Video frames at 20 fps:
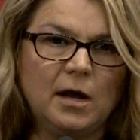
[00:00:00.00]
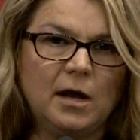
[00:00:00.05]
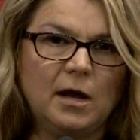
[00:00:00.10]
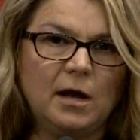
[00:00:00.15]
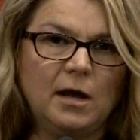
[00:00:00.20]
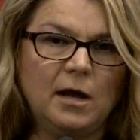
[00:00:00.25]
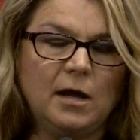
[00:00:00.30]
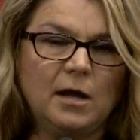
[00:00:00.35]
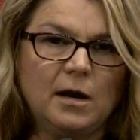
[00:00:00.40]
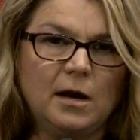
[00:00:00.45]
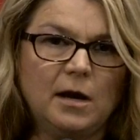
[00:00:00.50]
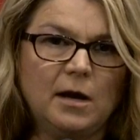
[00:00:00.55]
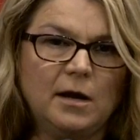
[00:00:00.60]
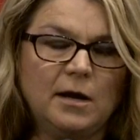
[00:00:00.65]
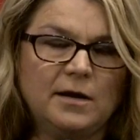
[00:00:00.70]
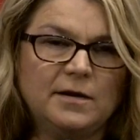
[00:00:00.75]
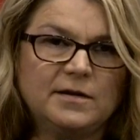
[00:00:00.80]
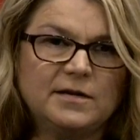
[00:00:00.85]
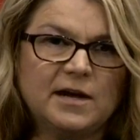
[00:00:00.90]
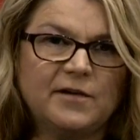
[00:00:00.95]

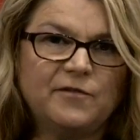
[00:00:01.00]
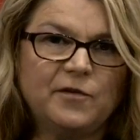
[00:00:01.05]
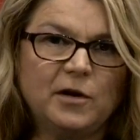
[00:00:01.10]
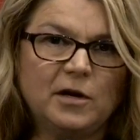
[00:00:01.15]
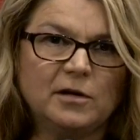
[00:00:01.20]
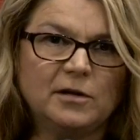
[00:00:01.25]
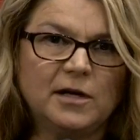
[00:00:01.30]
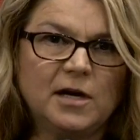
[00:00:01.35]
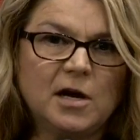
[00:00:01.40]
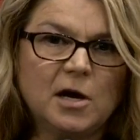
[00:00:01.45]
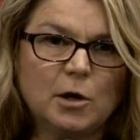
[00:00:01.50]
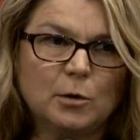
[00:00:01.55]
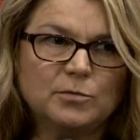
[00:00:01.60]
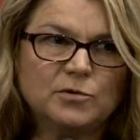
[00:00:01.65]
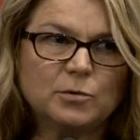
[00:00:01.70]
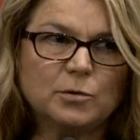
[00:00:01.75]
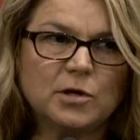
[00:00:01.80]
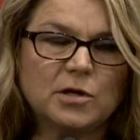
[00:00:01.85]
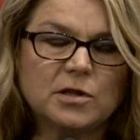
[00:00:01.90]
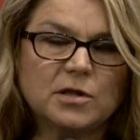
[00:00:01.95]
it definitely
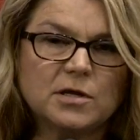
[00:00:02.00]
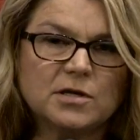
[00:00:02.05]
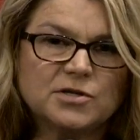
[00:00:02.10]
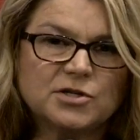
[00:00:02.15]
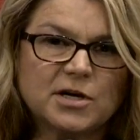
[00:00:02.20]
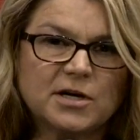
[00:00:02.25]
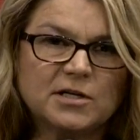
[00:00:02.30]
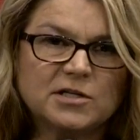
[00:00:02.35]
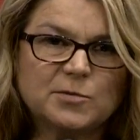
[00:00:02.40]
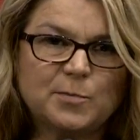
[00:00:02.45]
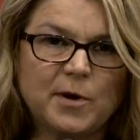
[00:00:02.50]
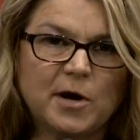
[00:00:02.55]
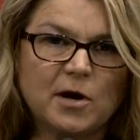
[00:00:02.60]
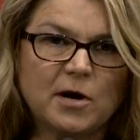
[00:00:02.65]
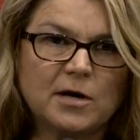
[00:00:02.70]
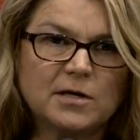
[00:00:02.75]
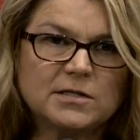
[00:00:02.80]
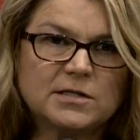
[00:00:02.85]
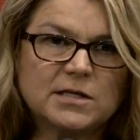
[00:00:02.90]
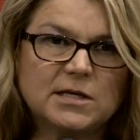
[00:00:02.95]
helped with
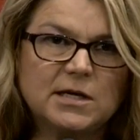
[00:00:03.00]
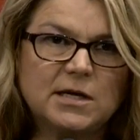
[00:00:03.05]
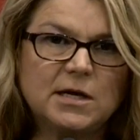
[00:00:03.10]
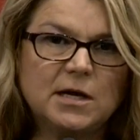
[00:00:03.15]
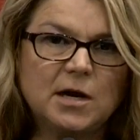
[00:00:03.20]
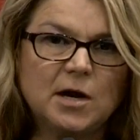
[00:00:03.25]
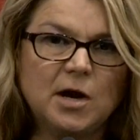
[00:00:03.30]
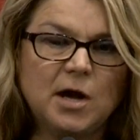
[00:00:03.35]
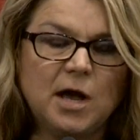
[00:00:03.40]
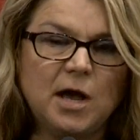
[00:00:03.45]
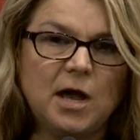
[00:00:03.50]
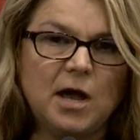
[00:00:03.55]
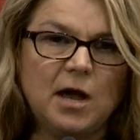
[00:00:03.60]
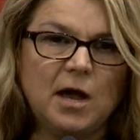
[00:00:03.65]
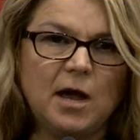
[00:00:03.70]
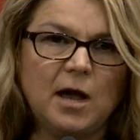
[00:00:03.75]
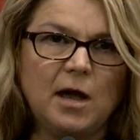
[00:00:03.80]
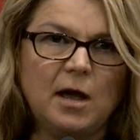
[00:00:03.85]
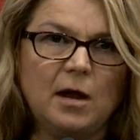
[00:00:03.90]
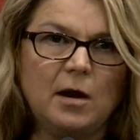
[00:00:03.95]
transparency,
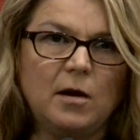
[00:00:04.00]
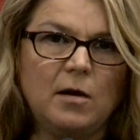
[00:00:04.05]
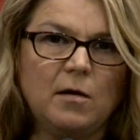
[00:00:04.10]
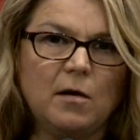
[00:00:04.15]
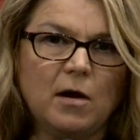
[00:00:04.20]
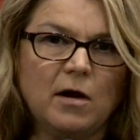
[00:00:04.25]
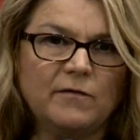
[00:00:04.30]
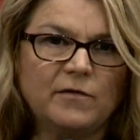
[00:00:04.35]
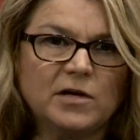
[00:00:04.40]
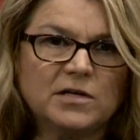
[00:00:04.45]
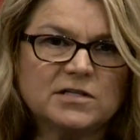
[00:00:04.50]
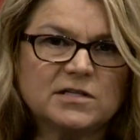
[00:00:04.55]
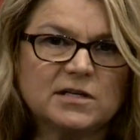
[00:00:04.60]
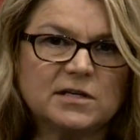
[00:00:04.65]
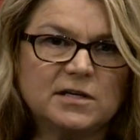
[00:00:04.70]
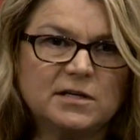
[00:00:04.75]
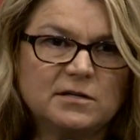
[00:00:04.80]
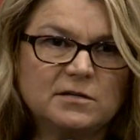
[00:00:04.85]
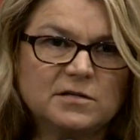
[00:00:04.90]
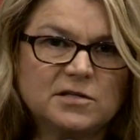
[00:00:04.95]
and
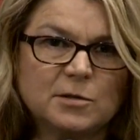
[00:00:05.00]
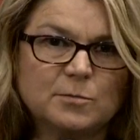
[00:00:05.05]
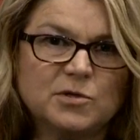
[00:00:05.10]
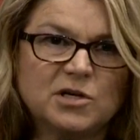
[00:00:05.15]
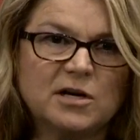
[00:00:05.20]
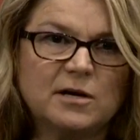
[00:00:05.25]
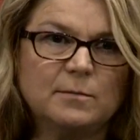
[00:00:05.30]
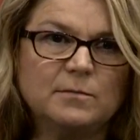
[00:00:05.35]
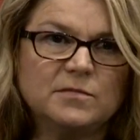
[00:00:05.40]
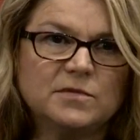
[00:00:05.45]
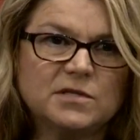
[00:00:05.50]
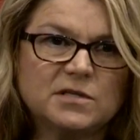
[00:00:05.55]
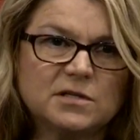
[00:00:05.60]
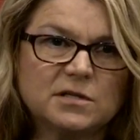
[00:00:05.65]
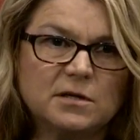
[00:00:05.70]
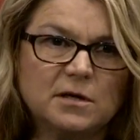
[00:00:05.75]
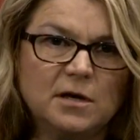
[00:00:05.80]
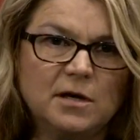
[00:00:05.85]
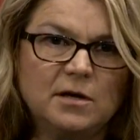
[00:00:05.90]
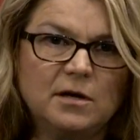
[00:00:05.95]
obviously sometimes
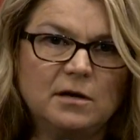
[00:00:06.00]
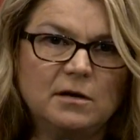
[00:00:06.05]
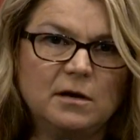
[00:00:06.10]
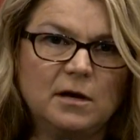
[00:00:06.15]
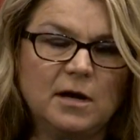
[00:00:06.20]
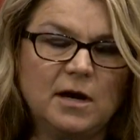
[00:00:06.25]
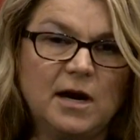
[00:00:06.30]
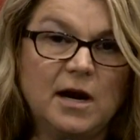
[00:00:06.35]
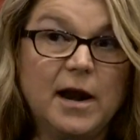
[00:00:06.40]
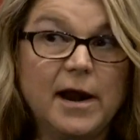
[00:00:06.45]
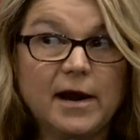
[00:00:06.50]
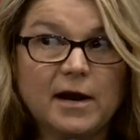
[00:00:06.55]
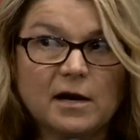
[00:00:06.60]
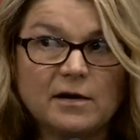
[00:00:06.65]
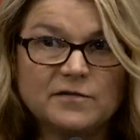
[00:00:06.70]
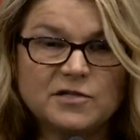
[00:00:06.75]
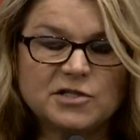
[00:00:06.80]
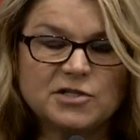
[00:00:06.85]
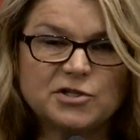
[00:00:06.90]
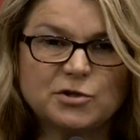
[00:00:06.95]
in a
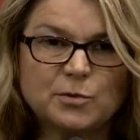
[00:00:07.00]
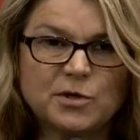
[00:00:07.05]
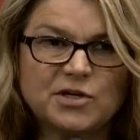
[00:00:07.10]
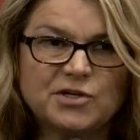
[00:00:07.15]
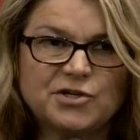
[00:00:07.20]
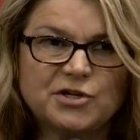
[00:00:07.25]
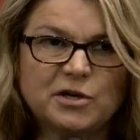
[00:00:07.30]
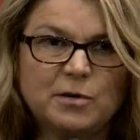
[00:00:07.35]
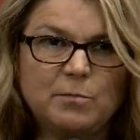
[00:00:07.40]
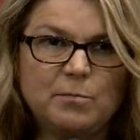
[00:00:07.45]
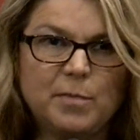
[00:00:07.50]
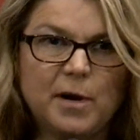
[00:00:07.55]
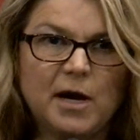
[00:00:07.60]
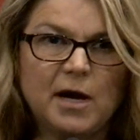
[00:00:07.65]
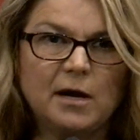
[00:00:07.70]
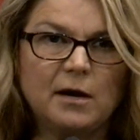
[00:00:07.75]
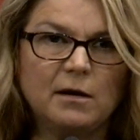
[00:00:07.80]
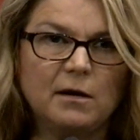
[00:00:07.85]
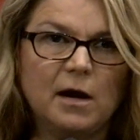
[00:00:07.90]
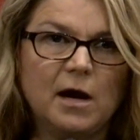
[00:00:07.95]
negative situation,
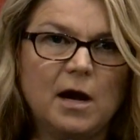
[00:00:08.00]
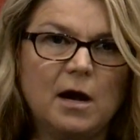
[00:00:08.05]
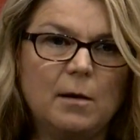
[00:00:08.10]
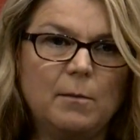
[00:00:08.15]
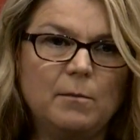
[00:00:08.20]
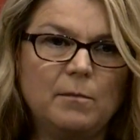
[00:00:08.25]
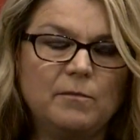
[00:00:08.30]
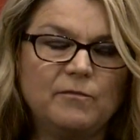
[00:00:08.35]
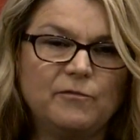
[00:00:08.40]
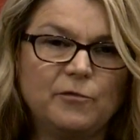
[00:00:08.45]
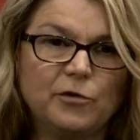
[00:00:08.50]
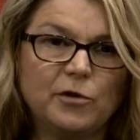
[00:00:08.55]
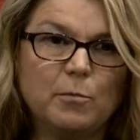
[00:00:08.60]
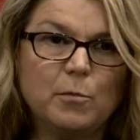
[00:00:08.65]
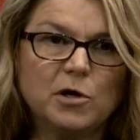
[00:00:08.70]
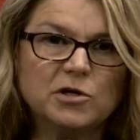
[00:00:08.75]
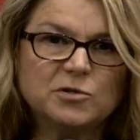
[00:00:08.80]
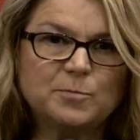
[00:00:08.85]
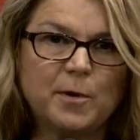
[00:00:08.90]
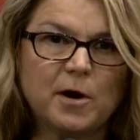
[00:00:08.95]
but for the
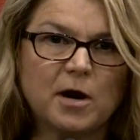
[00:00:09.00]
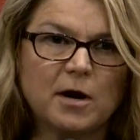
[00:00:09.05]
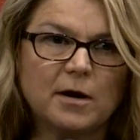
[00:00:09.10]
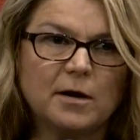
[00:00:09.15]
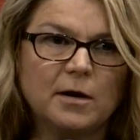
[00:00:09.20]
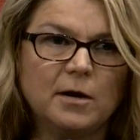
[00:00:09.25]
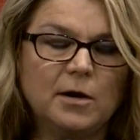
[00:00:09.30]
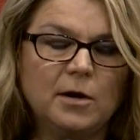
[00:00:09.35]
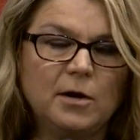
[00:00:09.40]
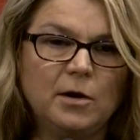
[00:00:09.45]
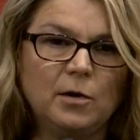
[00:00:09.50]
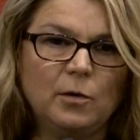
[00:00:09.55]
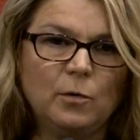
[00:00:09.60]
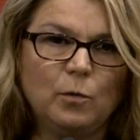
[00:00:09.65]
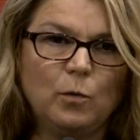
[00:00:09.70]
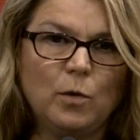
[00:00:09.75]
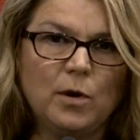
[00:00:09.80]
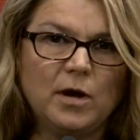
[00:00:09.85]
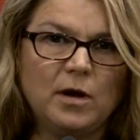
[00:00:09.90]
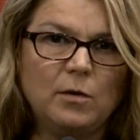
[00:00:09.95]
most part,
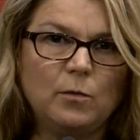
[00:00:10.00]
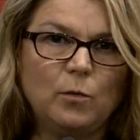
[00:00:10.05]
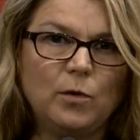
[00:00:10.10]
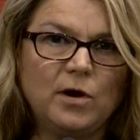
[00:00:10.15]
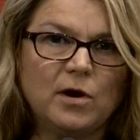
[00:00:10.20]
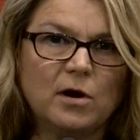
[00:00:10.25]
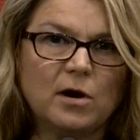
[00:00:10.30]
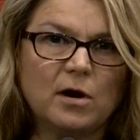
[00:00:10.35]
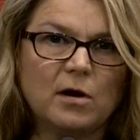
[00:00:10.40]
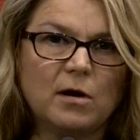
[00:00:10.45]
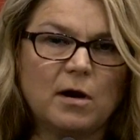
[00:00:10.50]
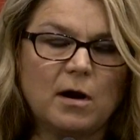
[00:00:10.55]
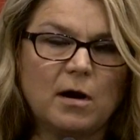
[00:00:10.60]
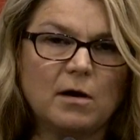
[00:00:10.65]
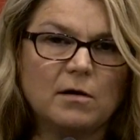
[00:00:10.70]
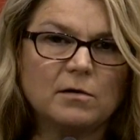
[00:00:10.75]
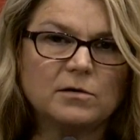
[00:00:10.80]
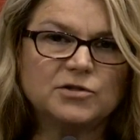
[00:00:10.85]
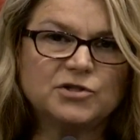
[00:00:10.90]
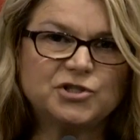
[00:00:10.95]
when we're
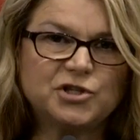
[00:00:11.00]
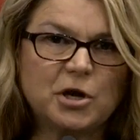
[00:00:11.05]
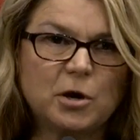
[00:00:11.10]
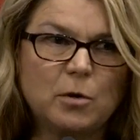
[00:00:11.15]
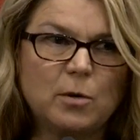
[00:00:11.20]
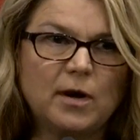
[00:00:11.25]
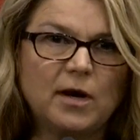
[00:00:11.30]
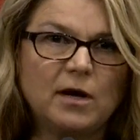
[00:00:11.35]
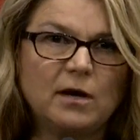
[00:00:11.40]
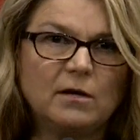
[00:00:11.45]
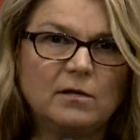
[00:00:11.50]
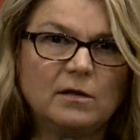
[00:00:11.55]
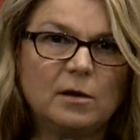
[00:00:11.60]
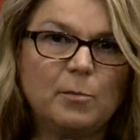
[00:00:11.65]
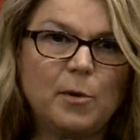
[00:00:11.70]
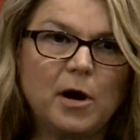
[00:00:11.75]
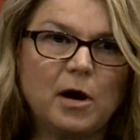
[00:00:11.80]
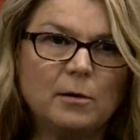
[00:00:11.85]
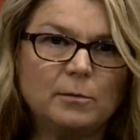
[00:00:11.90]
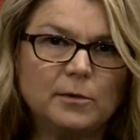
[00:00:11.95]
showing the
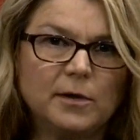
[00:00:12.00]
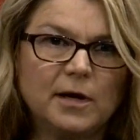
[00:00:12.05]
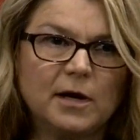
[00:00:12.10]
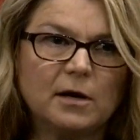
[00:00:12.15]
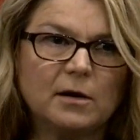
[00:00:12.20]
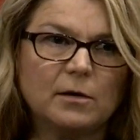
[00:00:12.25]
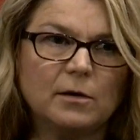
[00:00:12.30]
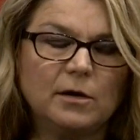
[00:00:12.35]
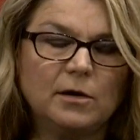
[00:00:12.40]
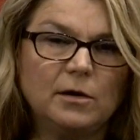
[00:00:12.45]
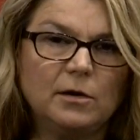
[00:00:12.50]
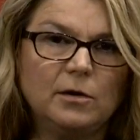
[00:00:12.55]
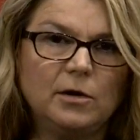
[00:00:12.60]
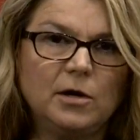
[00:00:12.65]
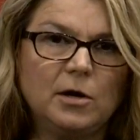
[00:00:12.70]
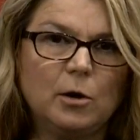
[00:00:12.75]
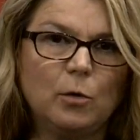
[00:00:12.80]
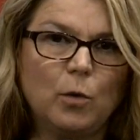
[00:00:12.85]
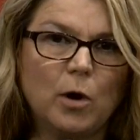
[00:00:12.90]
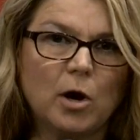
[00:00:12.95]
public
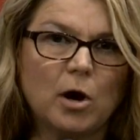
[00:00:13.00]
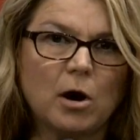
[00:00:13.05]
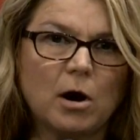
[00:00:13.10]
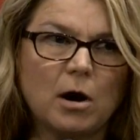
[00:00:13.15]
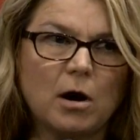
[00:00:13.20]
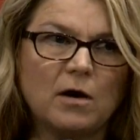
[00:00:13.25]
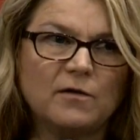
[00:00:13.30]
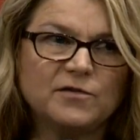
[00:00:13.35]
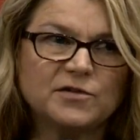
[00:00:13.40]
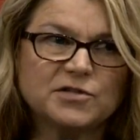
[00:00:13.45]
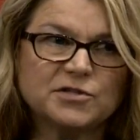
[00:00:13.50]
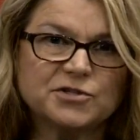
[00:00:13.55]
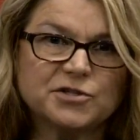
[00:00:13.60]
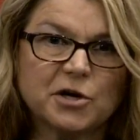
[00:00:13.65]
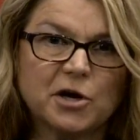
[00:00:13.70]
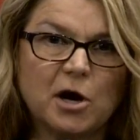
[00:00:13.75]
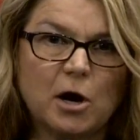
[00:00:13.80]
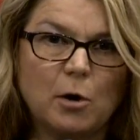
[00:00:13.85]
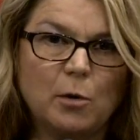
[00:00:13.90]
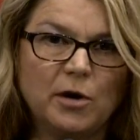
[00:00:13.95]
what our officers are
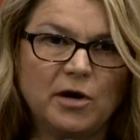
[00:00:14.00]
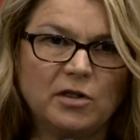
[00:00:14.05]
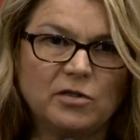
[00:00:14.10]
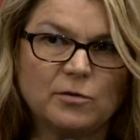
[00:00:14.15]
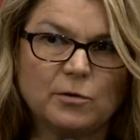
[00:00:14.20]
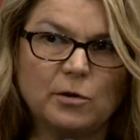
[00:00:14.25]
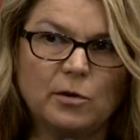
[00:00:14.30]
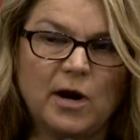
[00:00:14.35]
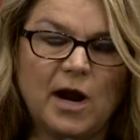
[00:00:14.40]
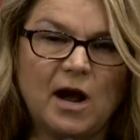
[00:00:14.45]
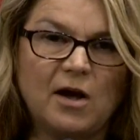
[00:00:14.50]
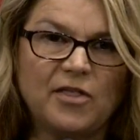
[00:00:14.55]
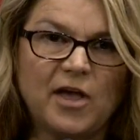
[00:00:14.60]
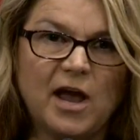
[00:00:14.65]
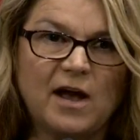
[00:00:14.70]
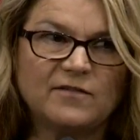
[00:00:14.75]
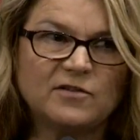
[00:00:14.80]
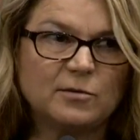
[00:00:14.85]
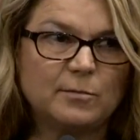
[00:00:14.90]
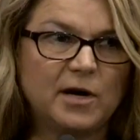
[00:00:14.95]
going through and how they
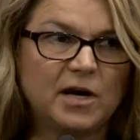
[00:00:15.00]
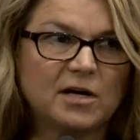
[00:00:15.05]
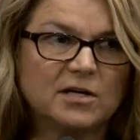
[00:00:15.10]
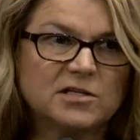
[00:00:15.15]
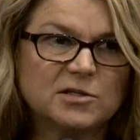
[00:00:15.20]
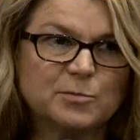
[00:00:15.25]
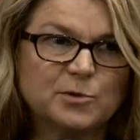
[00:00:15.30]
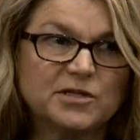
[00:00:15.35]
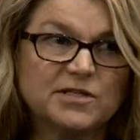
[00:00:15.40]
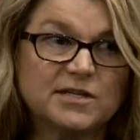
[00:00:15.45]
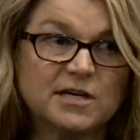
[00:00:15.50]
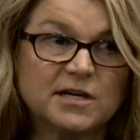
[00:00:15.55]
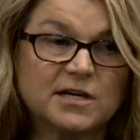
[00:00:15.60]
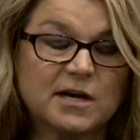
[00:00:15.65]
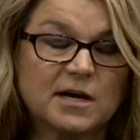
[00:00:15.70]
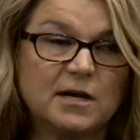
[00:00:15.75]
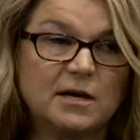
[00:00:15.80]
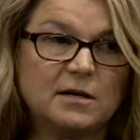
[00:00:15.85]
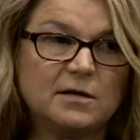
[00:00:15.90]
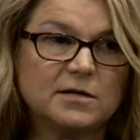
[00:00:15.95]
have to make a
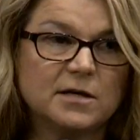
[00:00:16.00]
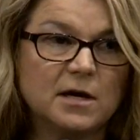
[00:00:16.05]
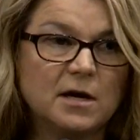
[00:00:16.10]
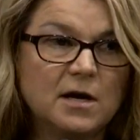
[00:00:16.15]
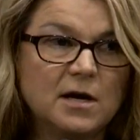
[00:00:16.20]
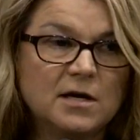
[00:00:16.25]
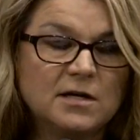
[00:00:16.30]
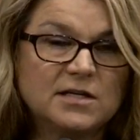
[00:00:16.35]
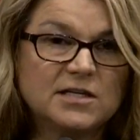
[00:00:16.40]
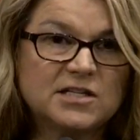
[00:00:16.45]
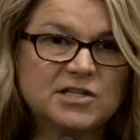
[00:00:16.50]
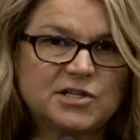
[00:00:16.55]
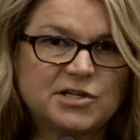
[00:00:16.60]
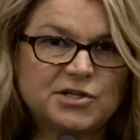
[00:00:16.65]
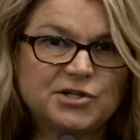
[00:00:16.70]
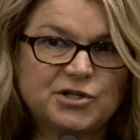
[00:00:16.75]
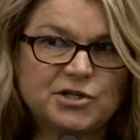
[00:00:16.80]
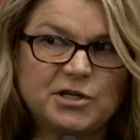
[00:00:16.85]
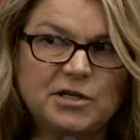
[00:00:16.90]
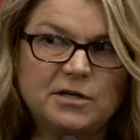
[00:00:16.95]
split-second
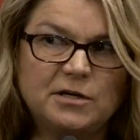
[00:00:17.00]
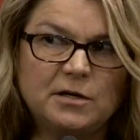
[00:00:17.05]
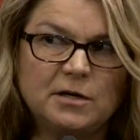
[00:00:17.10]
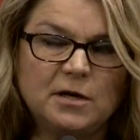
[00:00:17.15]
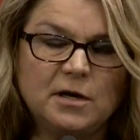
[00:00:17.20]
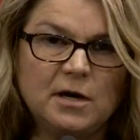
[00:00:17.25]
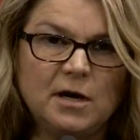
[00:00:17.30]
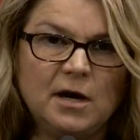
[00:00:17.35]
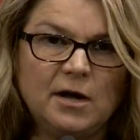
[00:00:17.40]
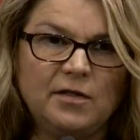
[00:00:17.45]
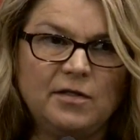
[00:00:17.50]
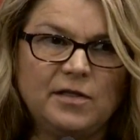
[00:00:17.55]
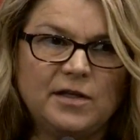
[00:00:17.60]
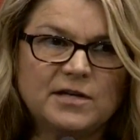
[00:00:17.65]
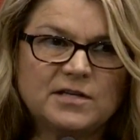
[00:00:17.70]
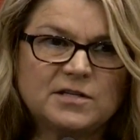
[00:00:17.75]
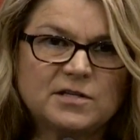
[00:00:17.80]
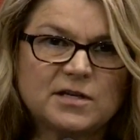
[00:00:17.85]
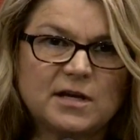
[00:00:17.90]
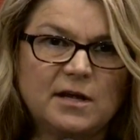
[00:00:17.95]
decision,
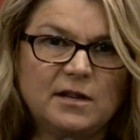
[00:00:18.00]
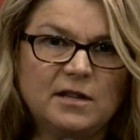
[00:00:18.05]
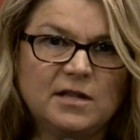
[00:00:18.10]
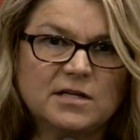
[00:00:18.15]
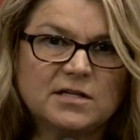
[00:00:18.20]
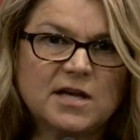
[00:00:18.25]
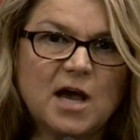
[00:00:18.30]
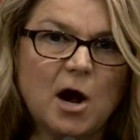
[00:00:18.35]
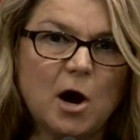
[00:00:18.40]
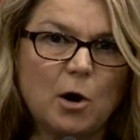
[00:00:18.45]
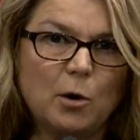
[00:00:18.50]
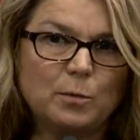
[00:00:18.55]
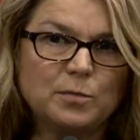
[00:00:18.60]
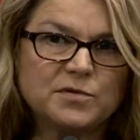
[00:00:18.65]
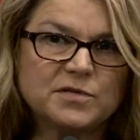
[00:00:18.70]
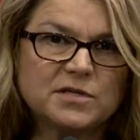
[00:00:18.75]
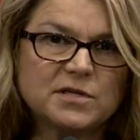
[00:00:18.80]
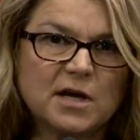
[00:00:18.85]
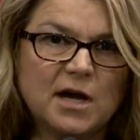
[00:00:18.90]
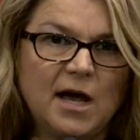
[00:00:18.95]
this helps.